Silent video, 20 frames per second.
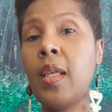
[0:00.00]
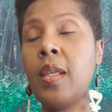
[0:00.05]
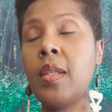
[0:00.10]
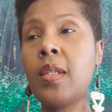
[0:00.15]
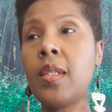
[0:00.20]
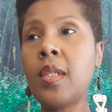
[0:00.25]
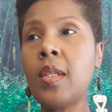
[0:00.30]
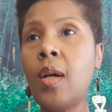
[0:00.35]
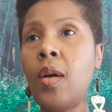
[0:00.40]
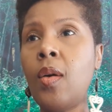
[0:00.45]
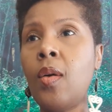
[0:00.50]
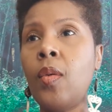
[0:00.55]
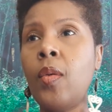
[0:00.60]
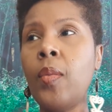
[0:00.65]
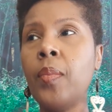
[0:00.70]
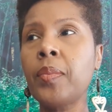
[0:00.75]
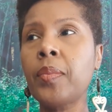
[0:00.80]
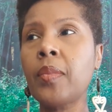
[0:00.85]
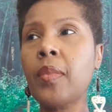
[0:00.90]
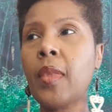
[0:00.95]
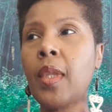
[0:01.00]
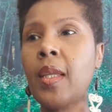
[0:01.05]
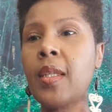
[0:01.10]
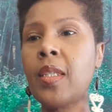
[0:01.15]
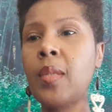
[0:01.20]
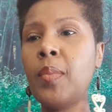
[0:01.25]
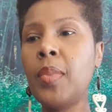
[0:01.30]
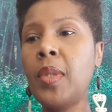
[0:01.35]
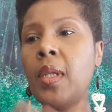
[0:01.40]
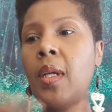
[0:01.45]
So
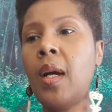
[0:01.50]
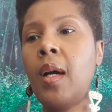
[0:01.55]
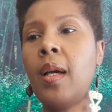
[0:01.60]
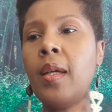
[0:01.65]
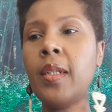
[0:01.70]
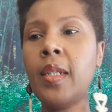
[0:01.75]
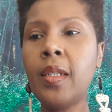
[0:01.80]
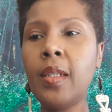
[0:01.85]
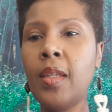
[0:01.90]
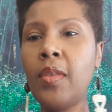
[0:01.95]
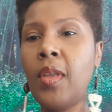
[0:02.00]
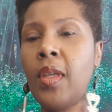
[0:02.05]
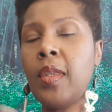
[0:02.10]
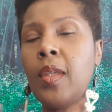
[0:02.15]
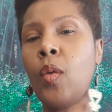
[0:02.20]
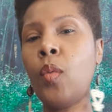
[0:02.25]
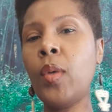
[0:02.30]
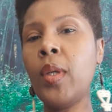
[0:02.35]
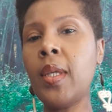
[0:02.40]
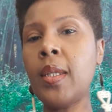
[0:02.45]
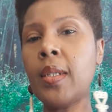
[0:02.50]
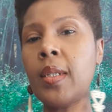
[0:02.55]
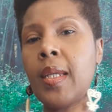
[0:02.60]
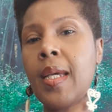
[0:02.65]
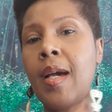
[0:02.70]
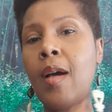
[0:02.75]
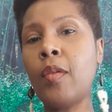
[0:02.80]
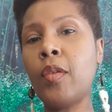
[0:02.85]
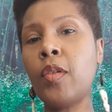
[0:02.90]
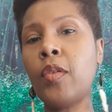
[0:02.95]
it's beyond anything that we
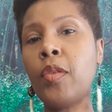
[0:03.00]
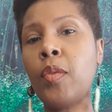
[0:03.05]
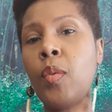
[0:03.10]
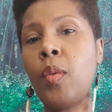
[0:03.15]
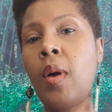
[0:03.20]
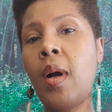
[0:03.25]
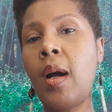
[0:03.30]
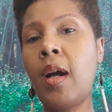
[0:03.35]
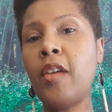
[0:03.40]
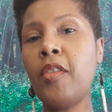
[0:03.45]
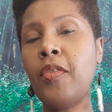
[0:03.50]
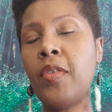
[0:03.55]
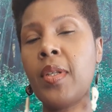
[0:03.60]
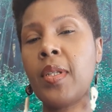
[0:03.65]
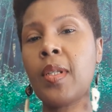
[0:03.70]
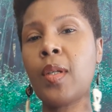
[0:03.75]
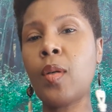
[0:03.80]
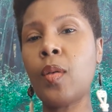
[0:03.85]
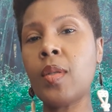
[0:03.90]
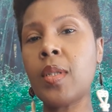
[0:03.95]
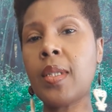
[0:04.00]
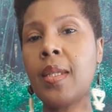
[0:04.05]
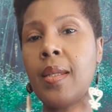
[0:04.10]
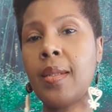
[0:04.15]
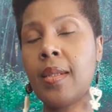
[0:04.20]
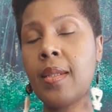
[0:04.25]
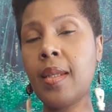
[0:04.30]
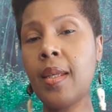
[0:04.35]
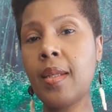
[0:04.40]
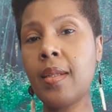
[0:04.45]
encounter through our physical
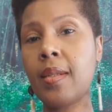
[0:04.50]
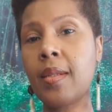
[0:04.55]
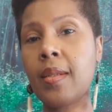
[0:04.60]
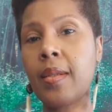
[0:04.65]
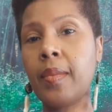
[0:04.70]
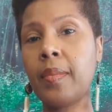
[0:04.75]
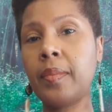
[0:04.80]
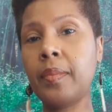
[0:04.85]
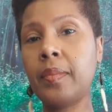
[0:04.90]
senses.